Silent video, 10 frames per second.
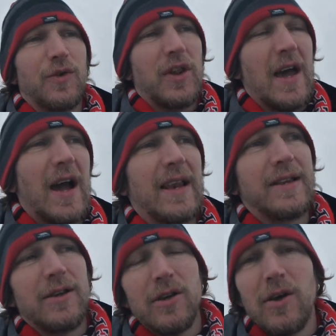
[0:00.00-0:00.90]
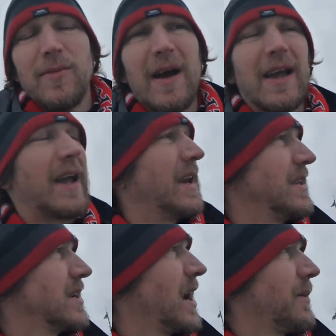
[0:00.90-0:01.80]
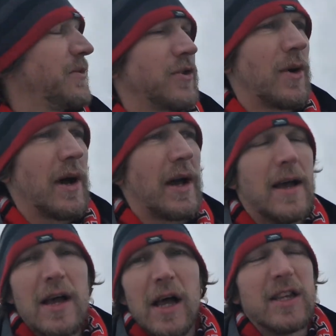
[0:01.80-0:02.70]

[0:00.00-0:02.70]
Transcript: over to the island. You can come back at any time. So uh, I'll